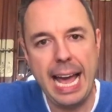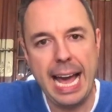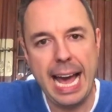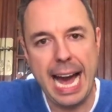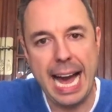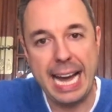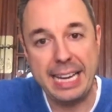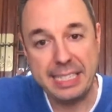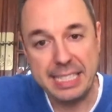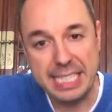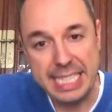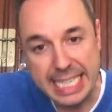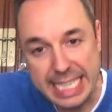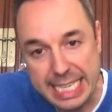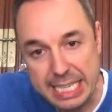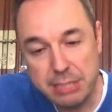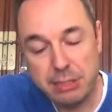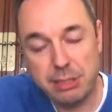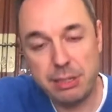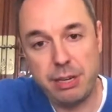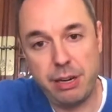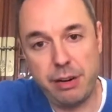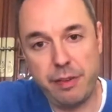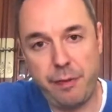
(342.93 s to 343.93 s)
I could
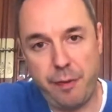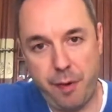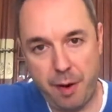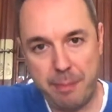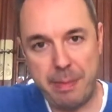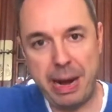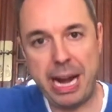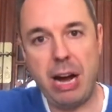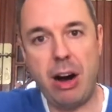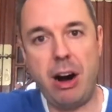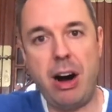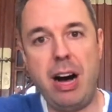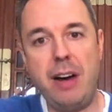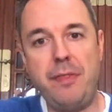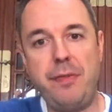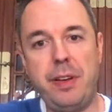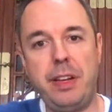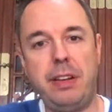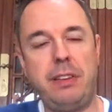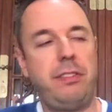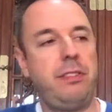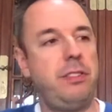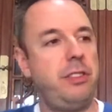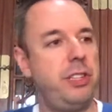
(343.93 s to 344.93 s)
hear her from my
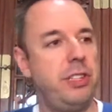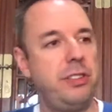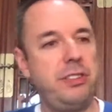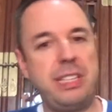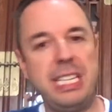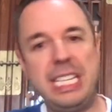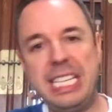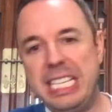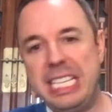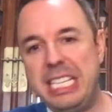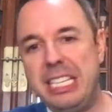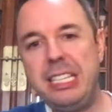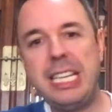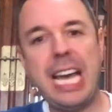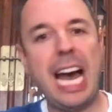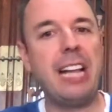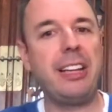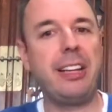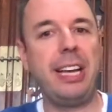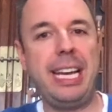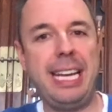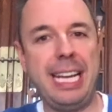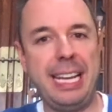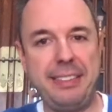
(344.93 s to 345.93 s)
office just
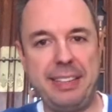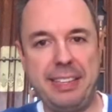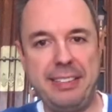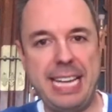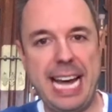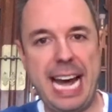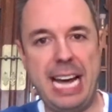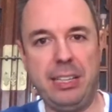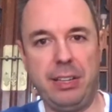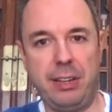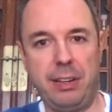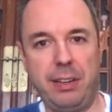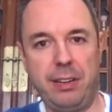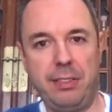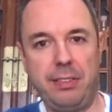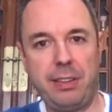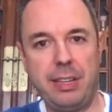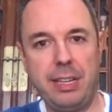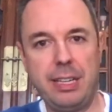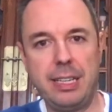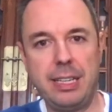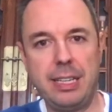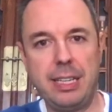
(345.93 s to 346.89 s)
yelling at the tellers.